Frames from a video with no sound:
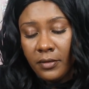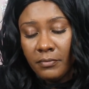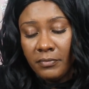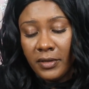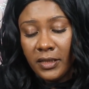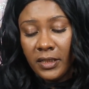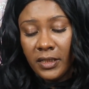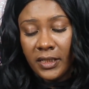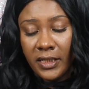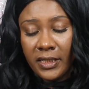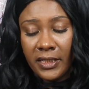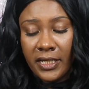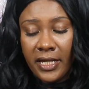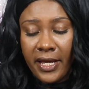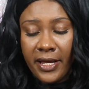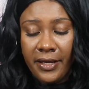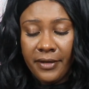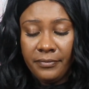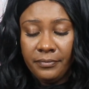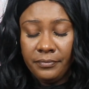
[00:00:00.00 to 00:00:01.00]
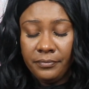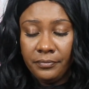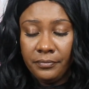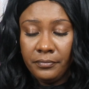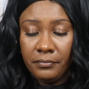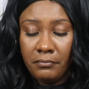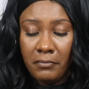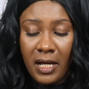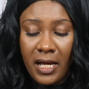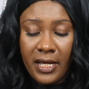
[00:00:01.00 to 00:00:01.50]
But look at that.
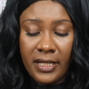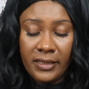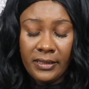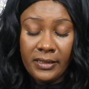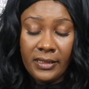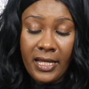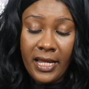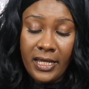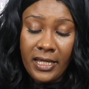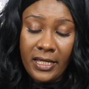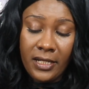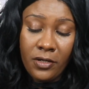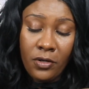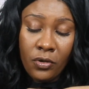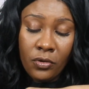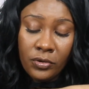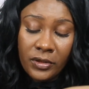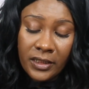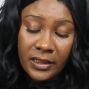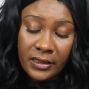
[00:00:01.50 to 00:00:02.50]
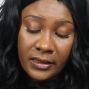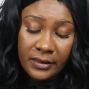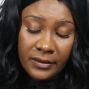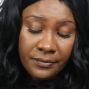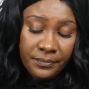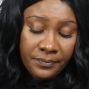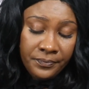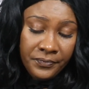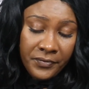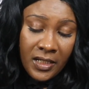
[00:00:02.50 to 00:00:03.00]
My second oldest,
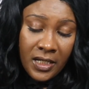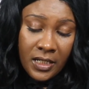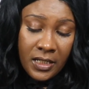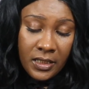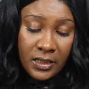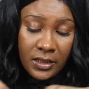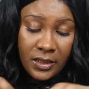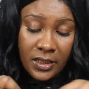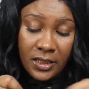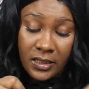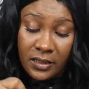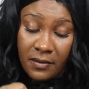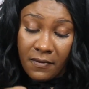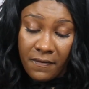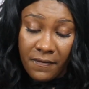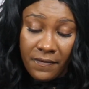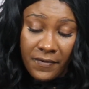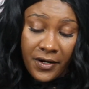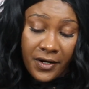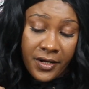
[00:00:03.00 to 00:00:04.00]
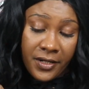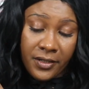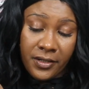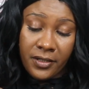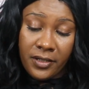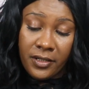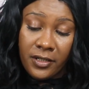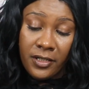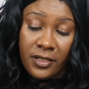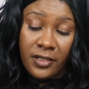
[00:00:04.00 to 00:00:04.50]
she's a very
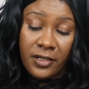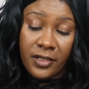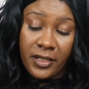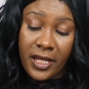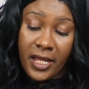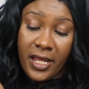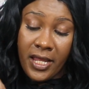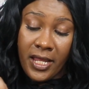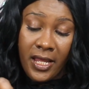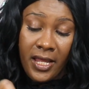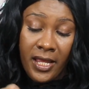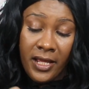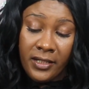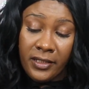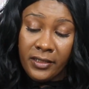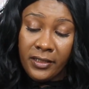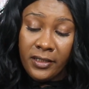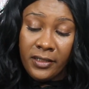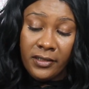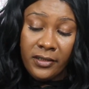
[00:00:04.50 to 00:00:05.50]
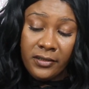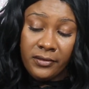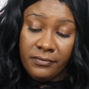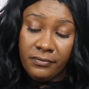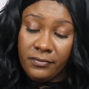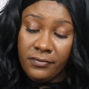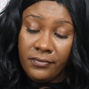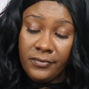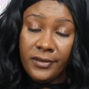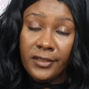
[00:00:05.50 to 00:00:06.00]
good cook. And the
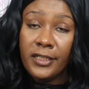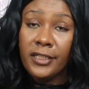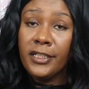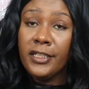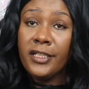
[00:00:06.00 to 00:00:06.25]
little the